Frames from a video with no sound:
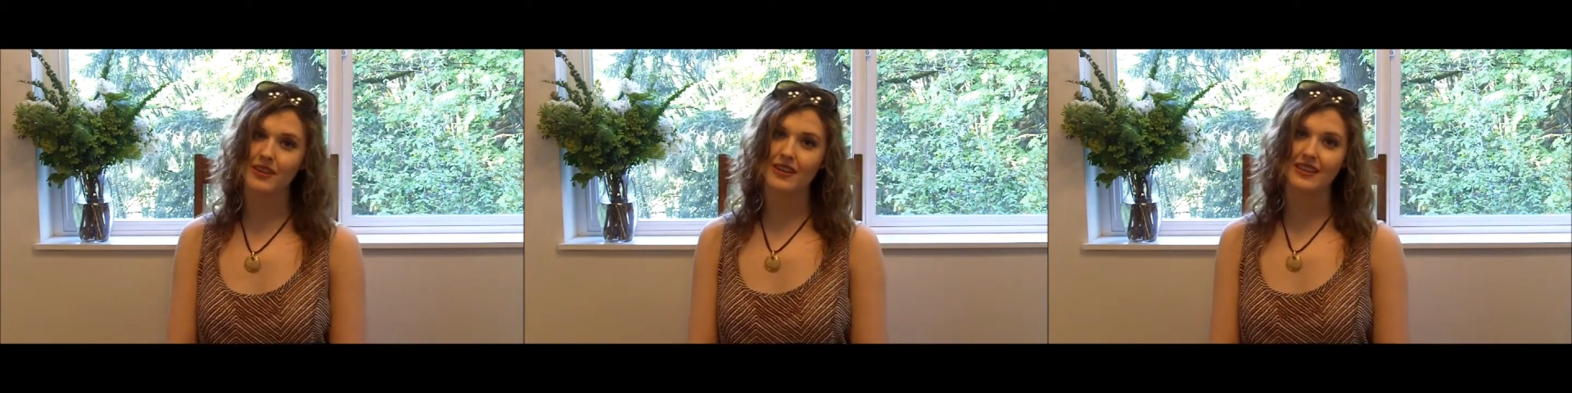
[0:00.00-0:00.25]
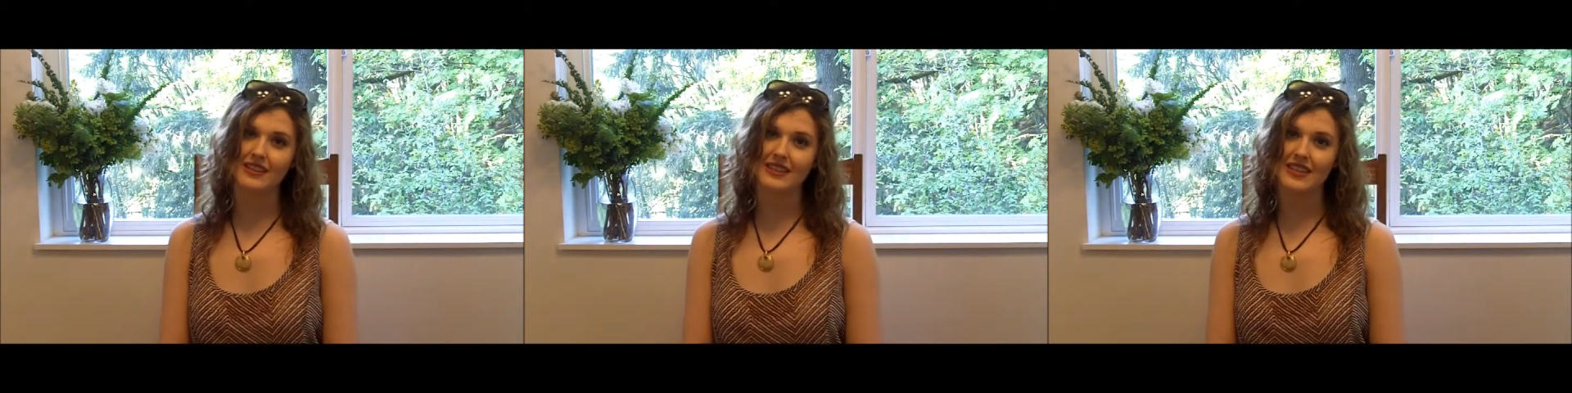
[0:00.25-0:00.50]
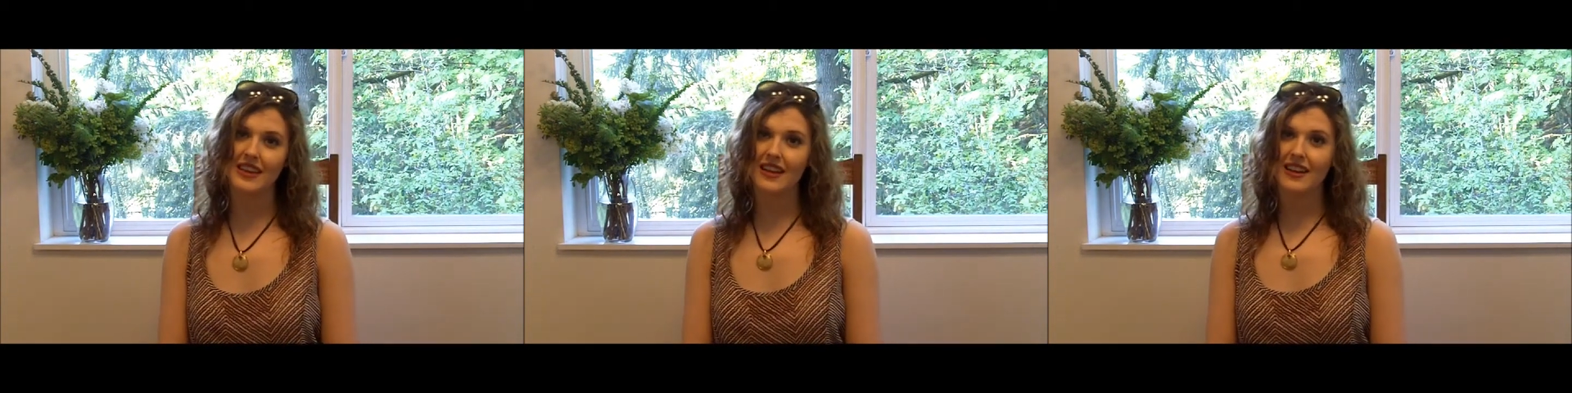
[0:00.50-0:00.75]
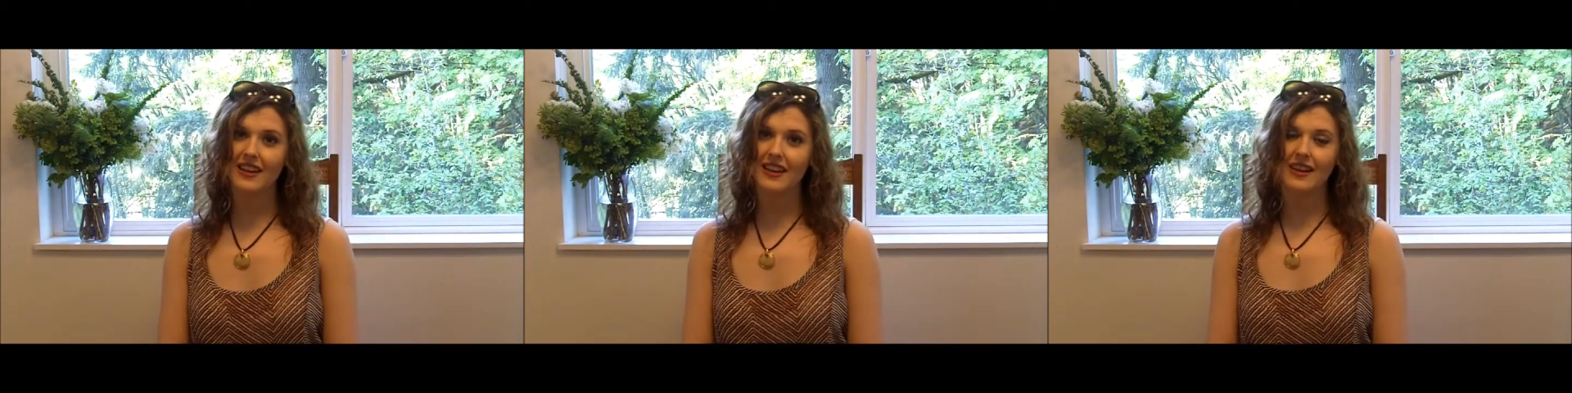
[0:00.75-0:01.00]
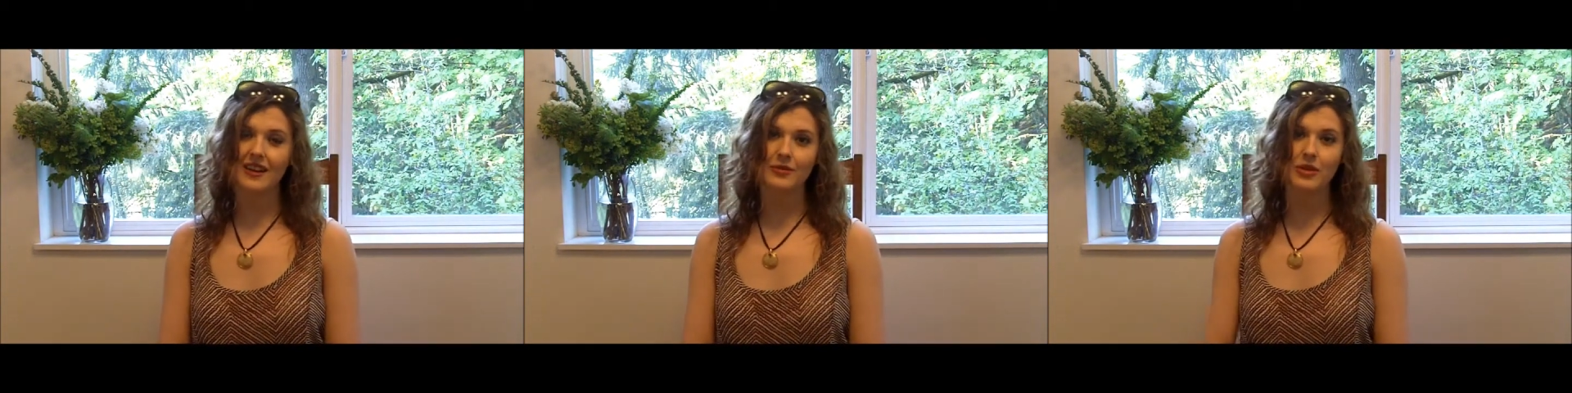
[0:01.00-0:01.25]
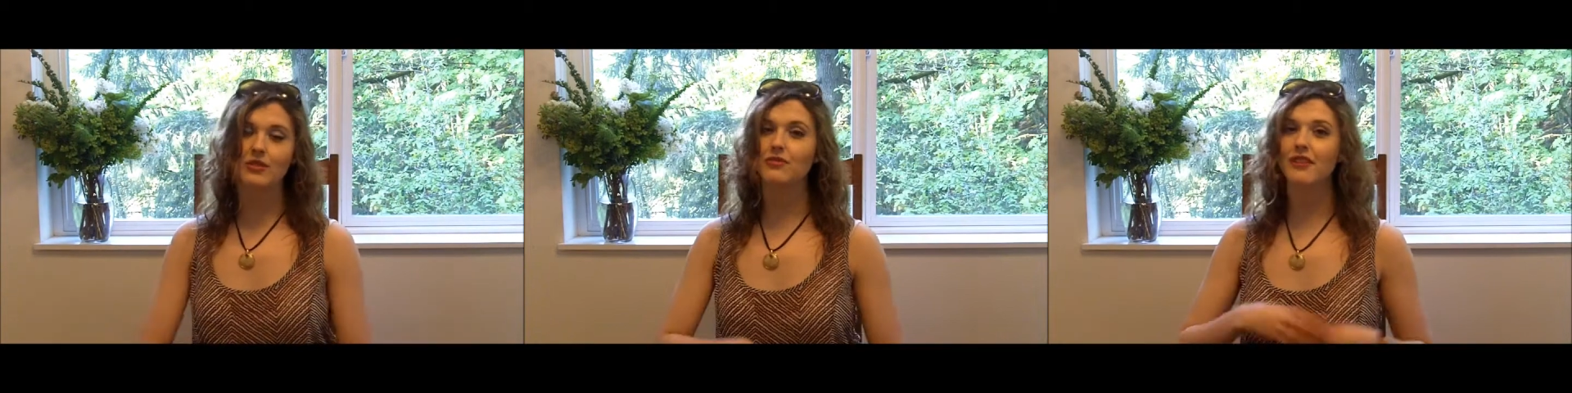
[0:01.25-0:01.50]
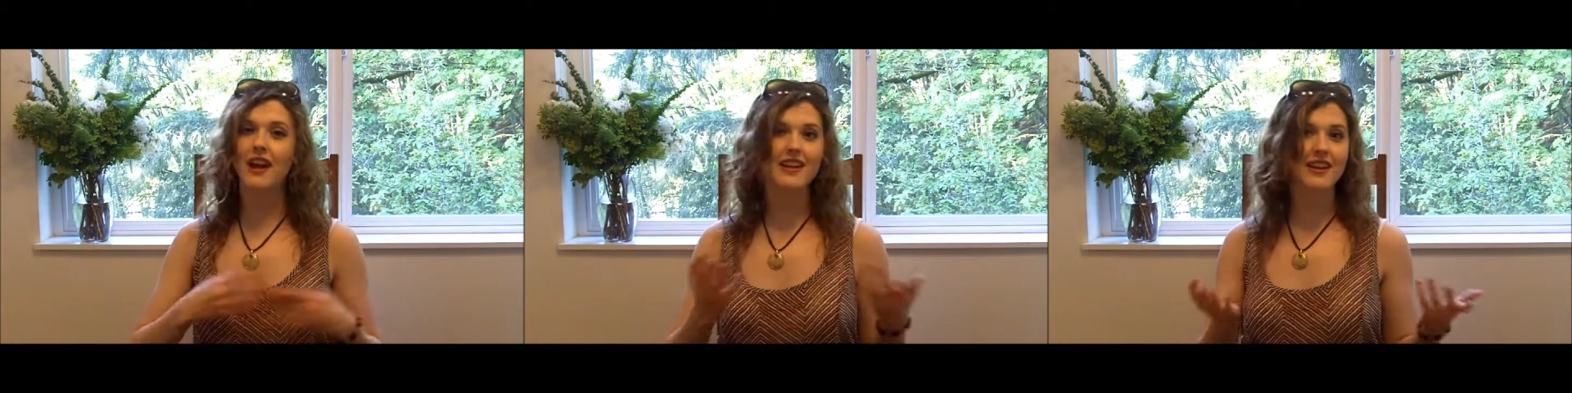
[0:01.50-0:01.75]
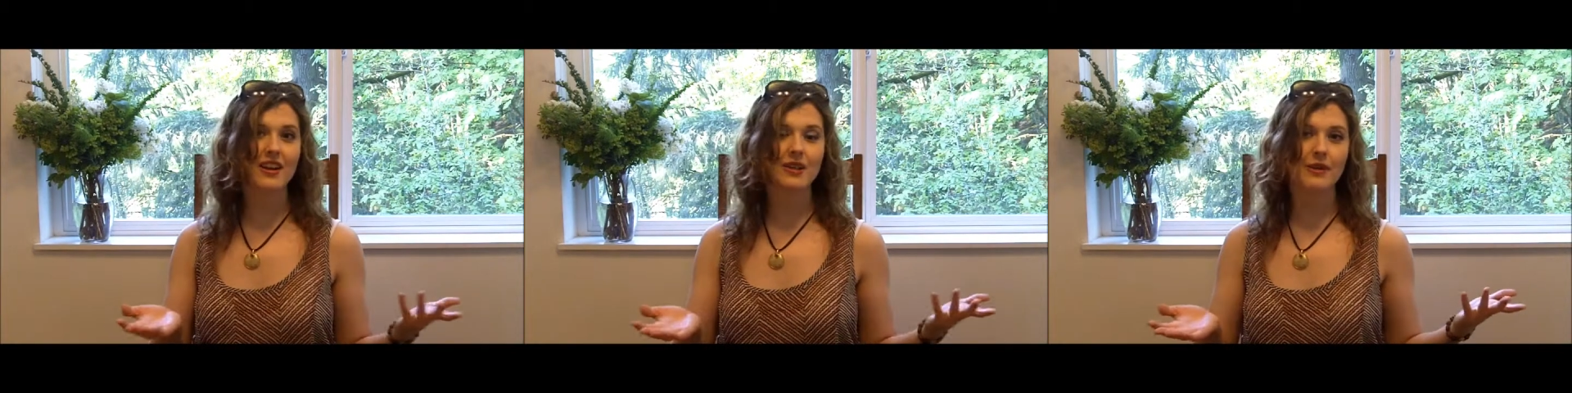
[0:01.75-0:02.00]
And you can find
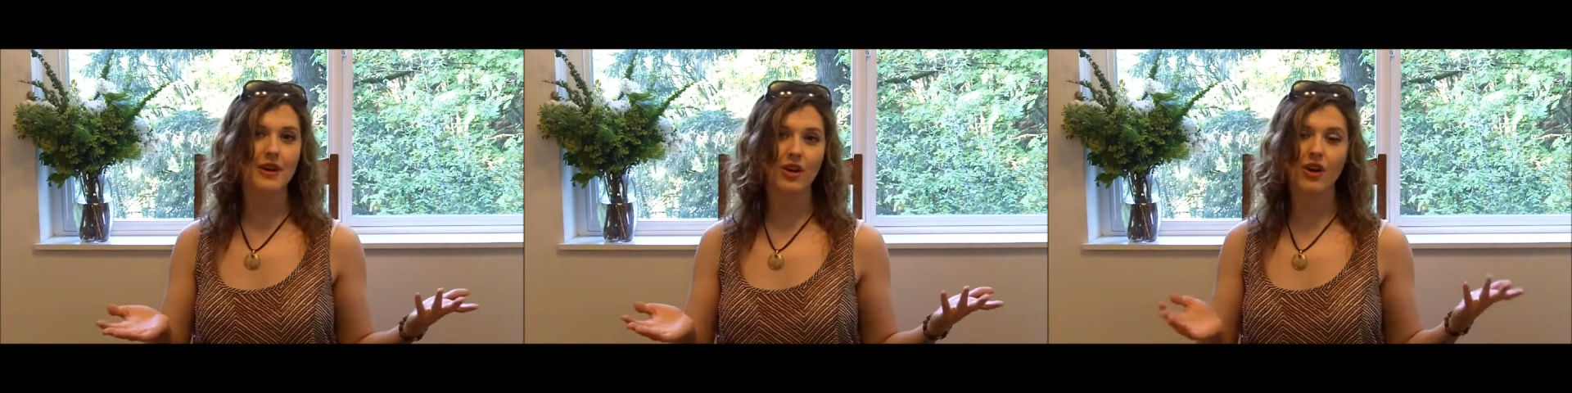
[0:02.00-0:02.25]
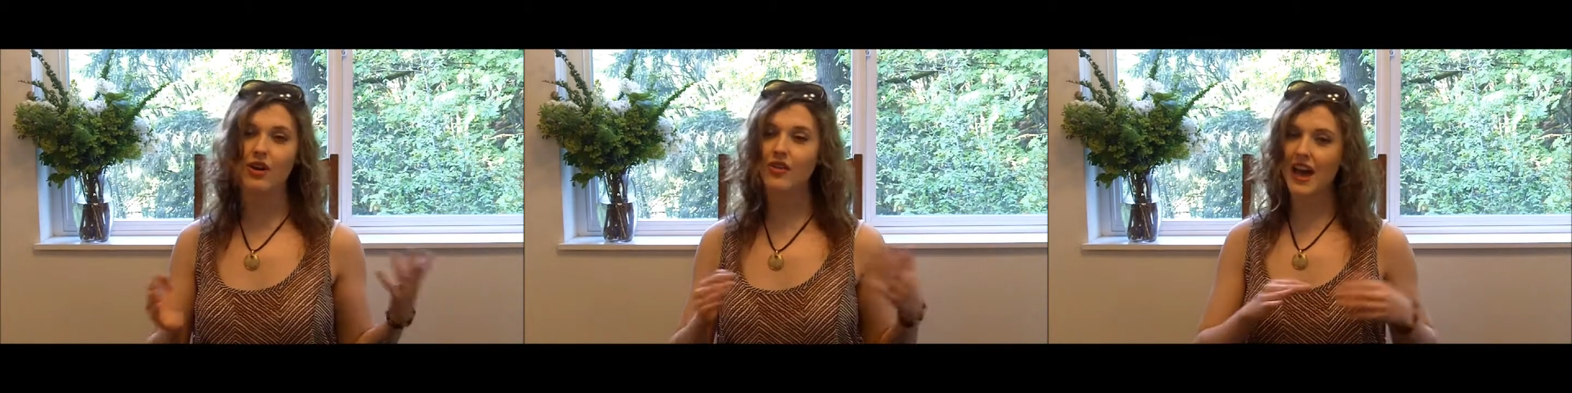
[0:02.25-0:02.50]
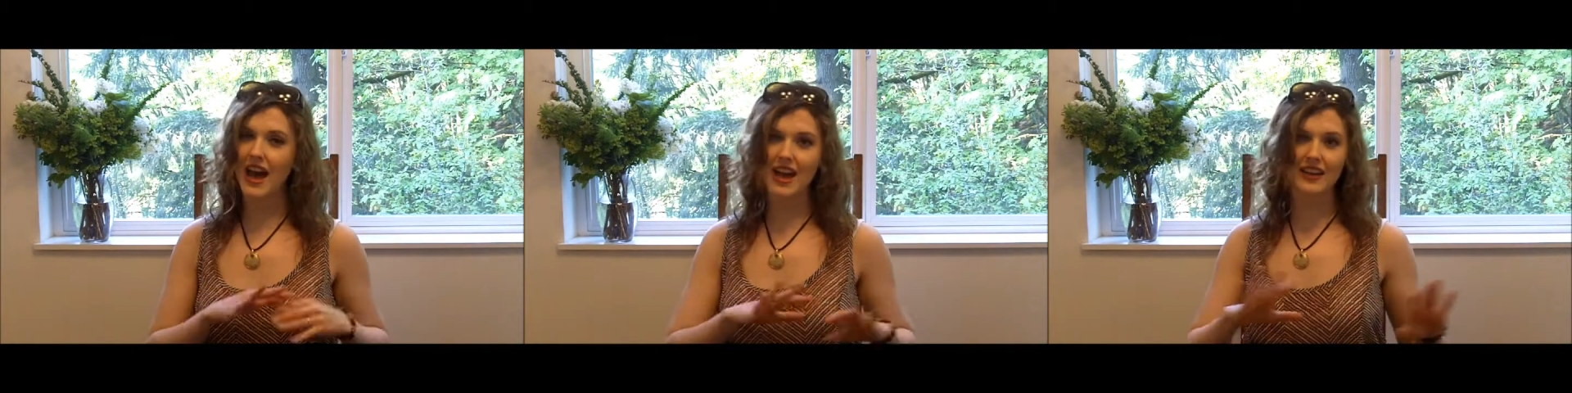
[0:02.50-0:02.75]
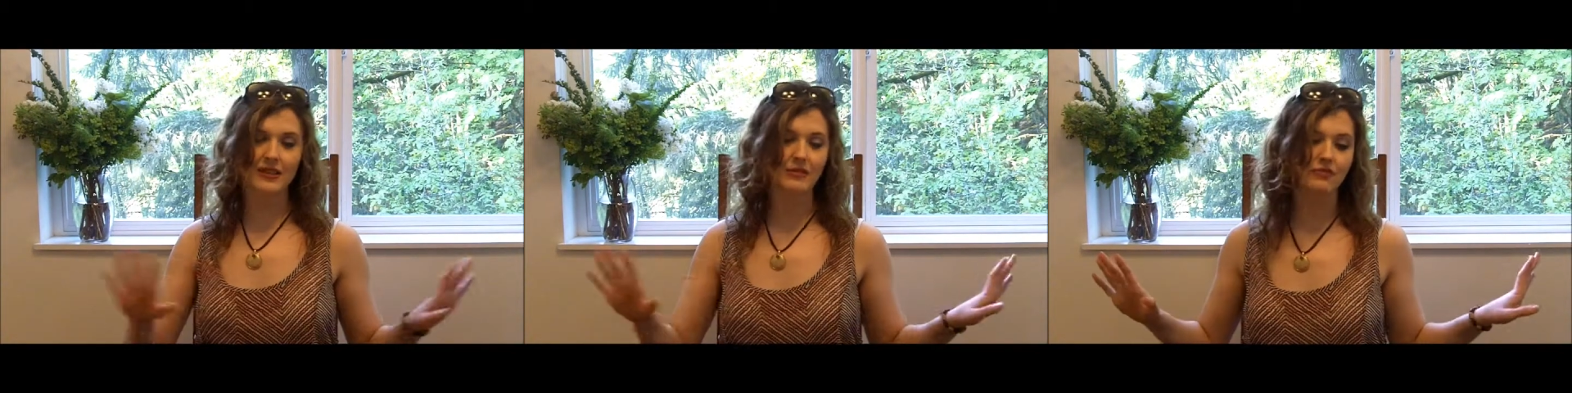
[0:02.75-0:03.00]
out about all that